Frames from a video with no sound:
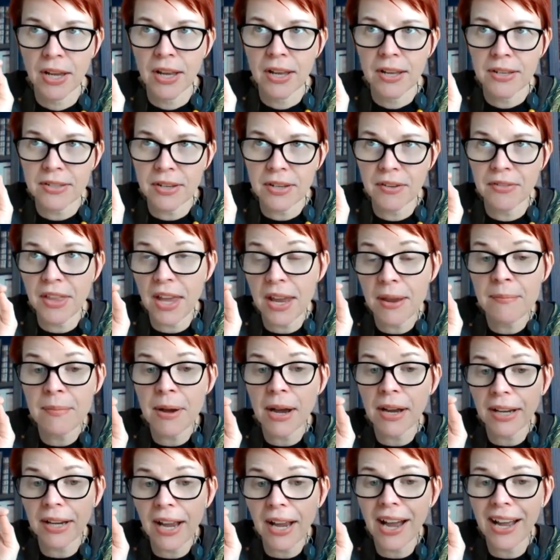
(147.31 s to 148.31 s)
So they
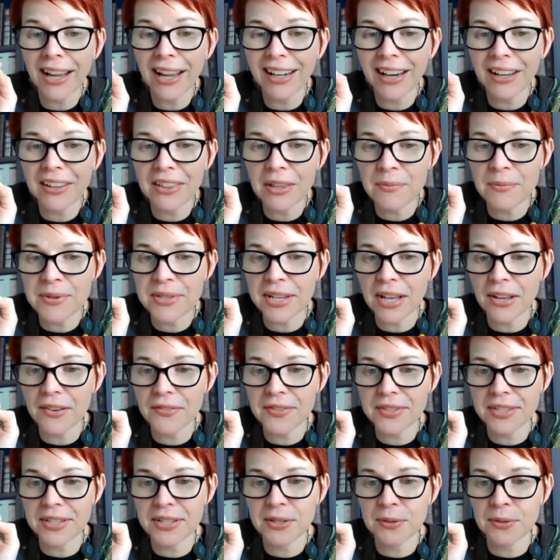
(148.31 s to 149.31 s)
might highlight
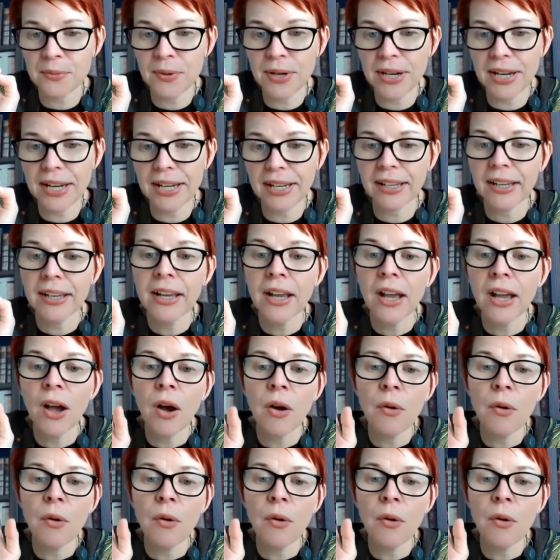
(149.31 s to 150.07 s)
themselves this week.